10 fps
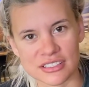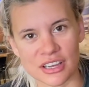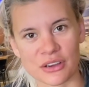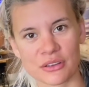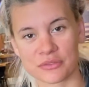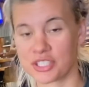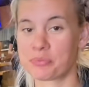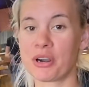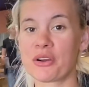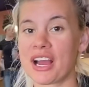So she's
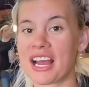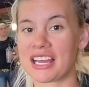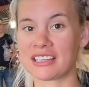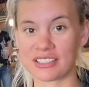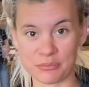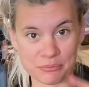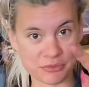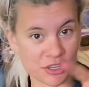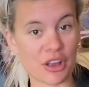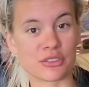pro-gun, you
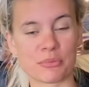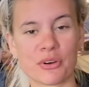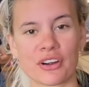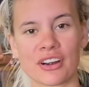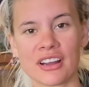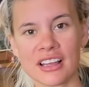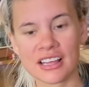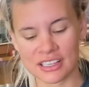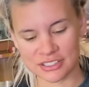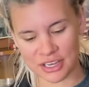should go support
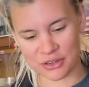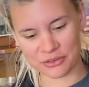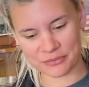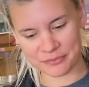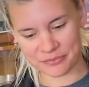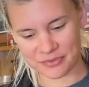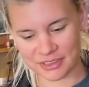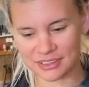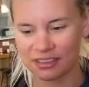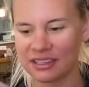her. So
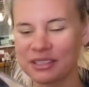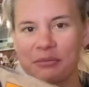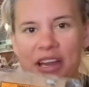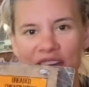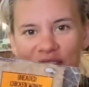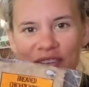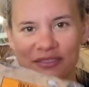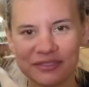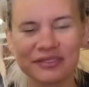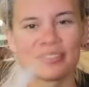this is the menu
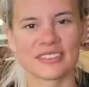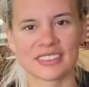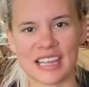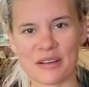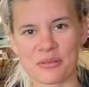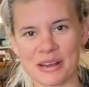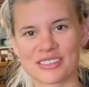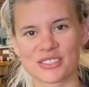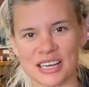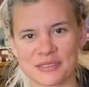and we're about to
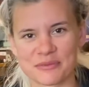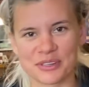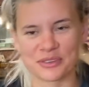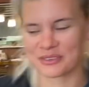try some food.